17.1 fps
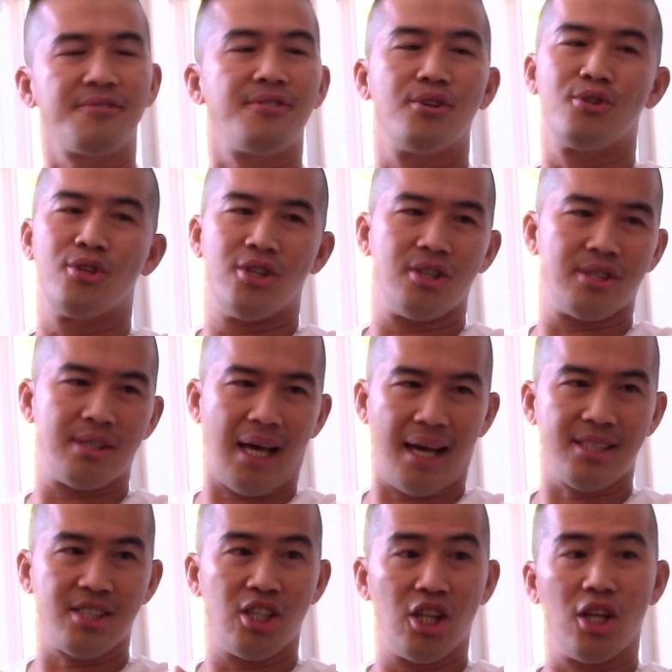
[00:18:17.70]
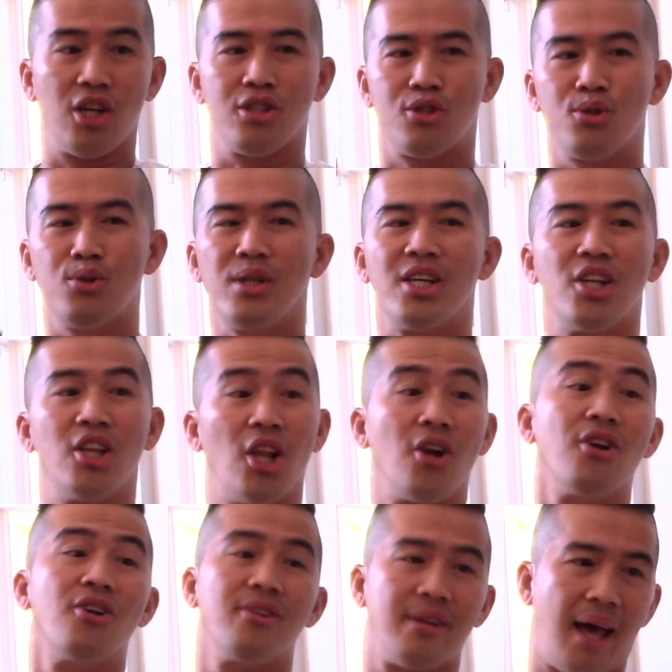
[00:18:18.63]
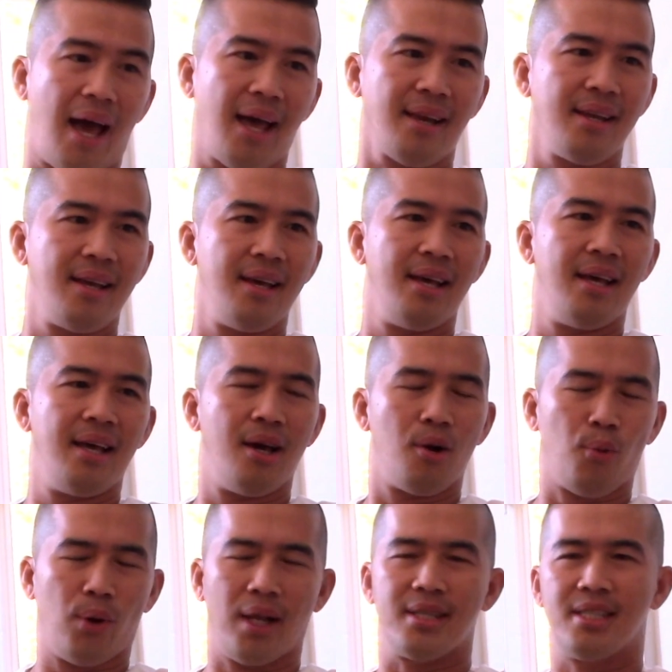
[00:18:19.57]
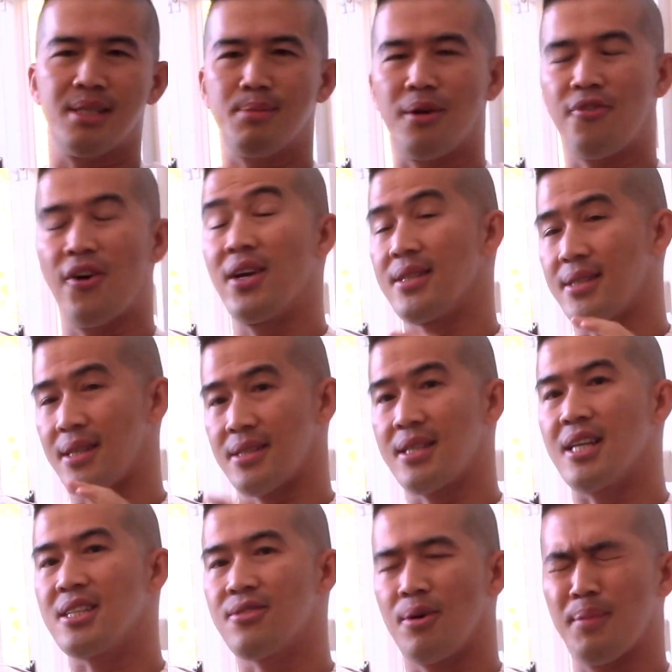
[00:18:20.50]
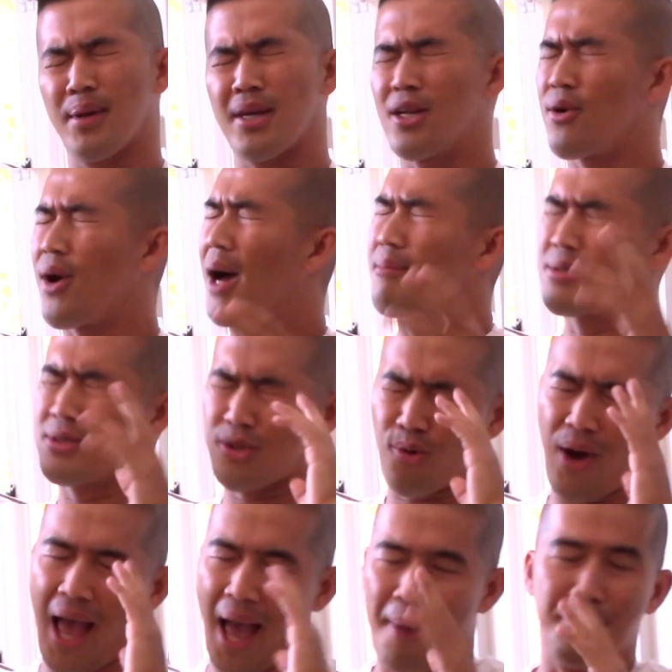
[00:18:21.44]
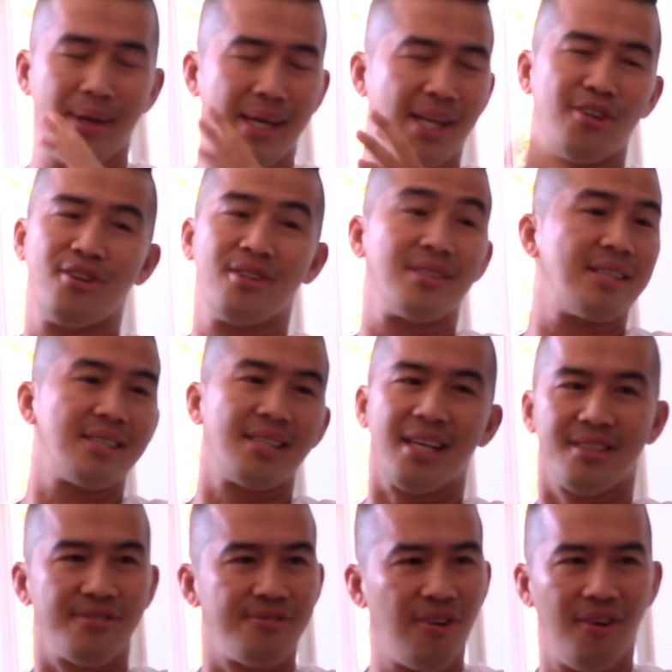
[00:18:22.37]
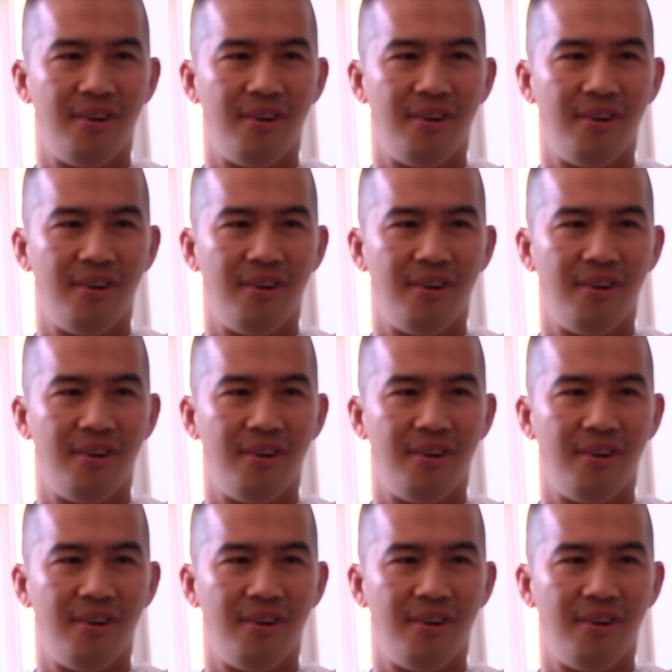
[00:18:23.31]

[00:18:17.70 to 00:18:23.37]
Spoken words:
few years, I actually truly learned that. When I see my friend is successful, I'm like, I'm so happy that you're successful.